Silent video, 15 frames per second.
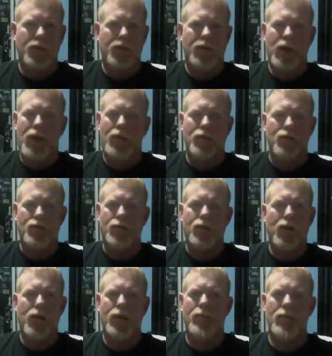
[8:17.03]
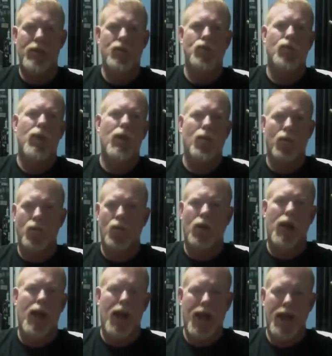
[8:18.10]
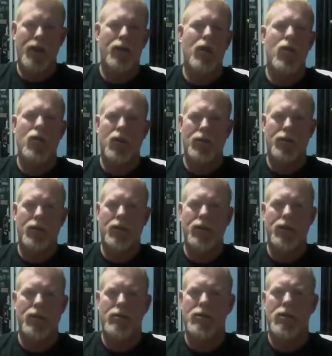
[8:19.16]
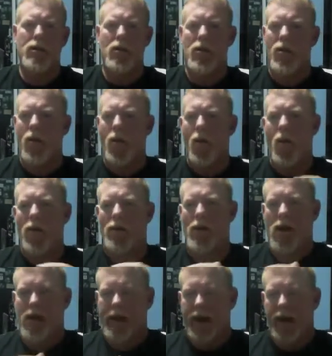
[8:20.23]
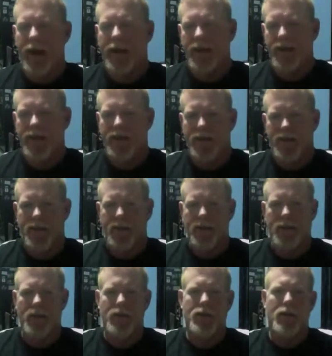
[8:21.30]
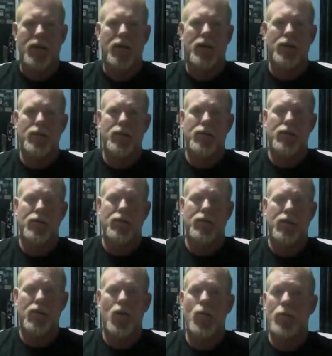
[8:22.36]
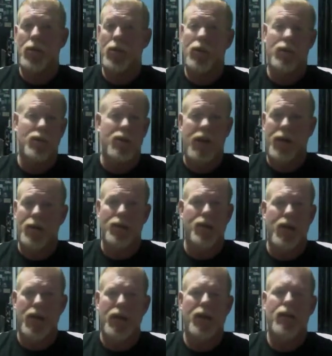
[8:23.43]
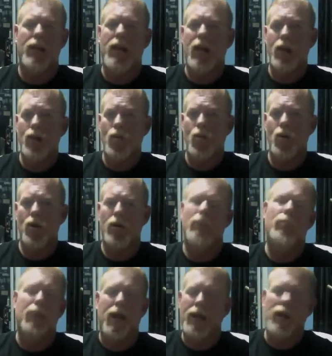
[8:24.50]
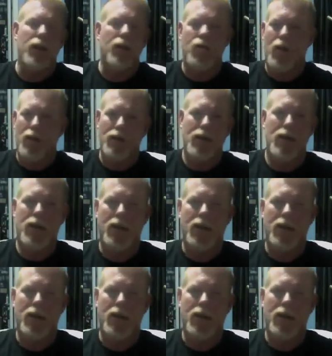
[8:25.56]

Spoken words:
I was afraid to mess around with what I had going because I had the opioids that I was taking that I knew worked, but I didn't want to take